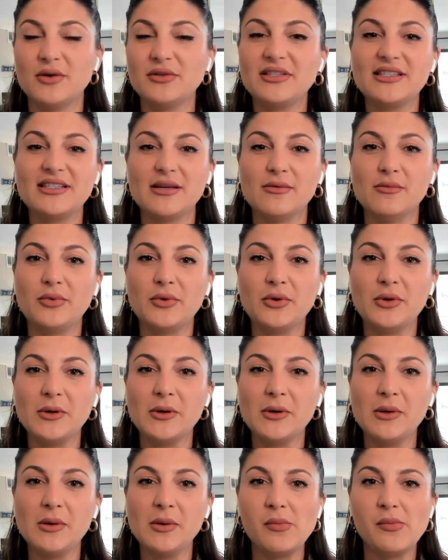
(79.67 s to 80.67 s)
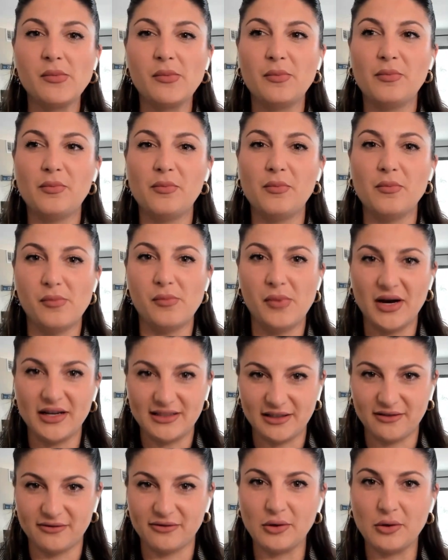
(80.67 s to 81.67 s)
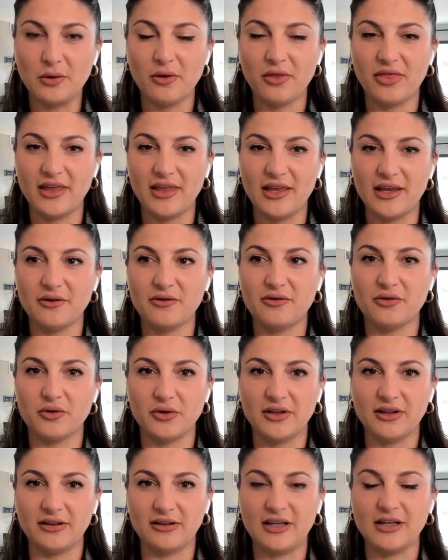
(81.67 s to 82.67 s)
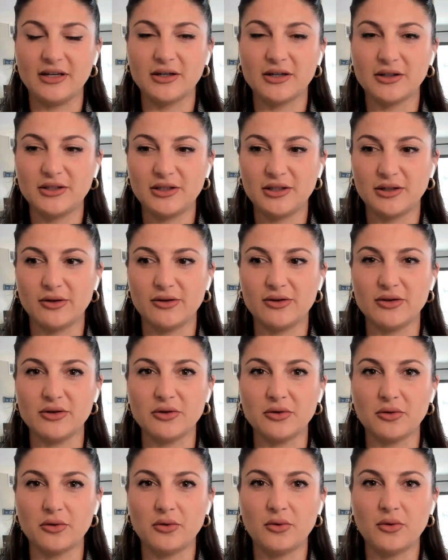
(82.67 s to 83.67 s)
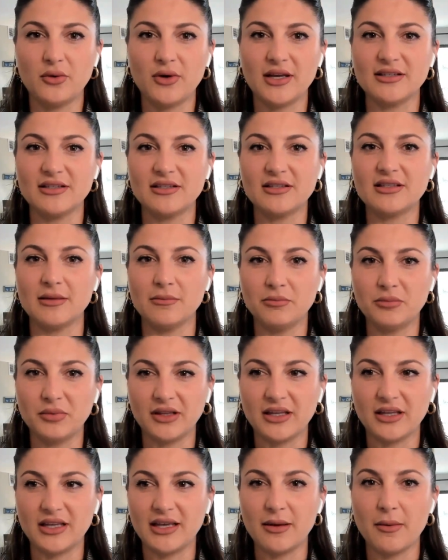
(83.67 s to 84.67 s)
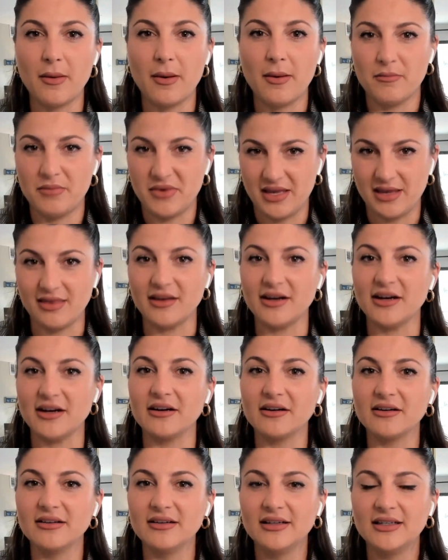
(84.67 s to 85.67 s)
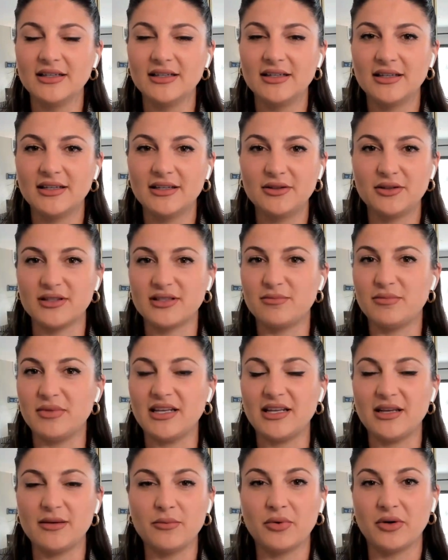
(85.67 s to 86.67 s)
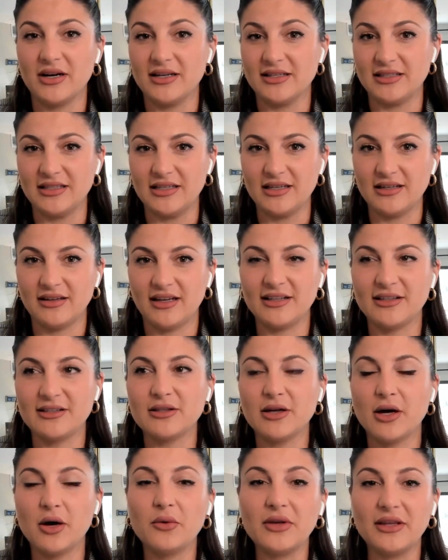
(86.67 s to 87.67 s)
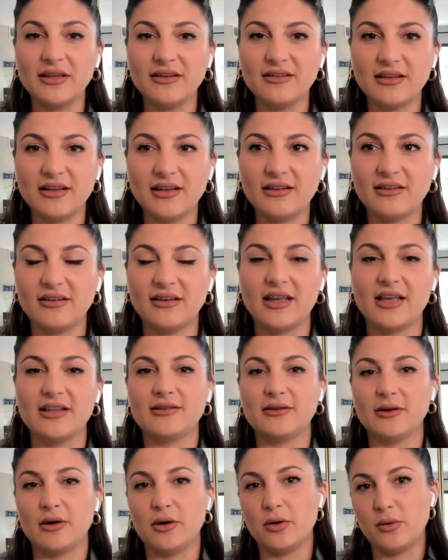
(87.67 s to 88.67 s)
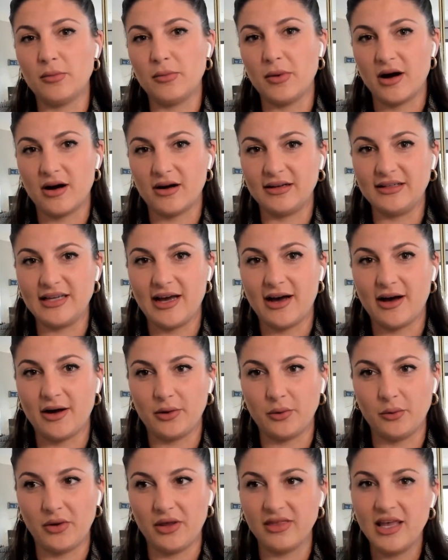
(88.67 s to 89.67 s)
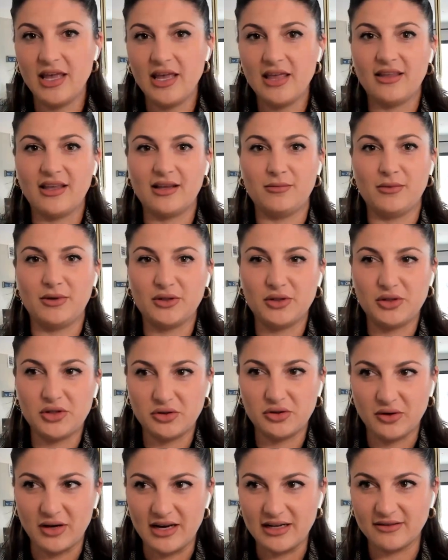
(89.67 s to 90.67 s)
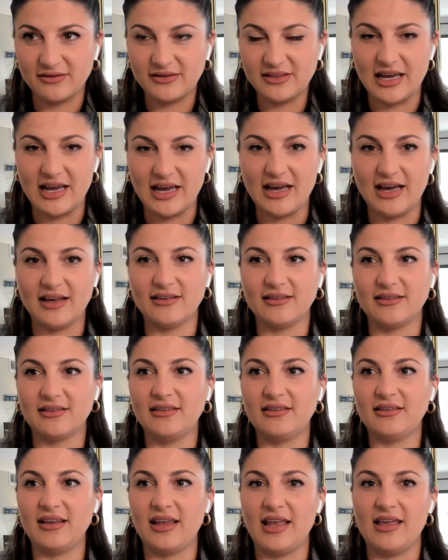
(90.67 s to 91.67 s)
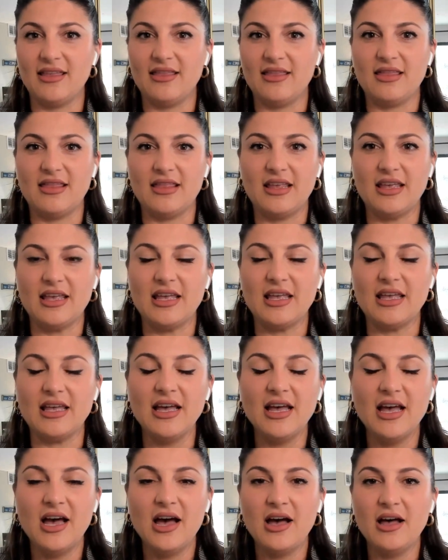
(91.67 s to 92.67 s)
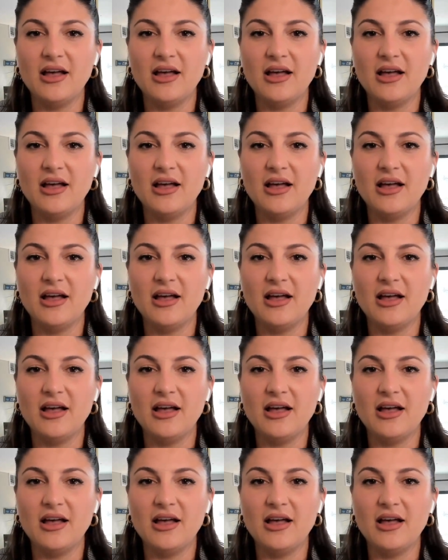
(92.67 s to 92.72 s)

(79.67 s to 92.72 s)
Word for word: most simple but difficult thing for the leader to do is simply be there just being present. It's so easy to get so bogged down with the administrative tasks and the,